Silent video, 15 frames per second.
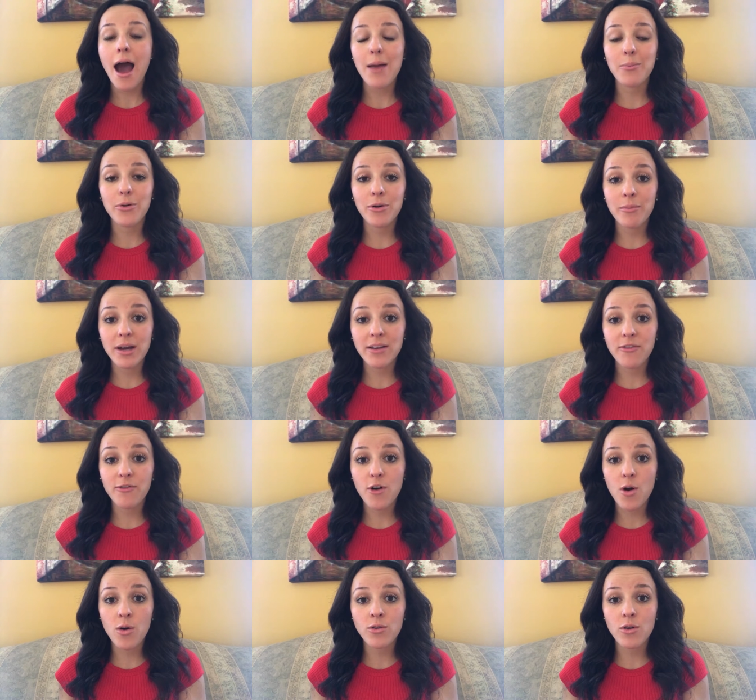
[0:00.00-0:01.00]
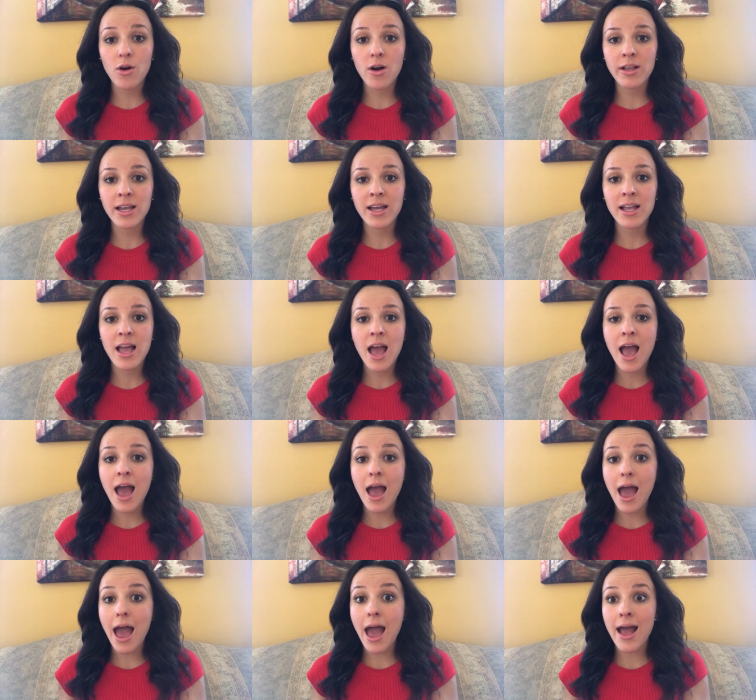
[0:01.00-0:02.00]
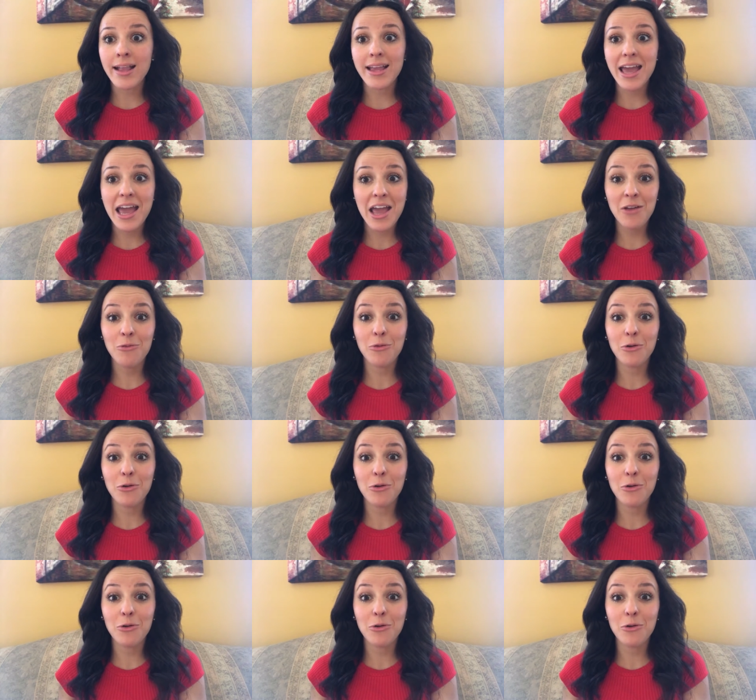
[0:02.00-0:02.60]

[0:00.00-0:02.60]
I put my phone on it and hit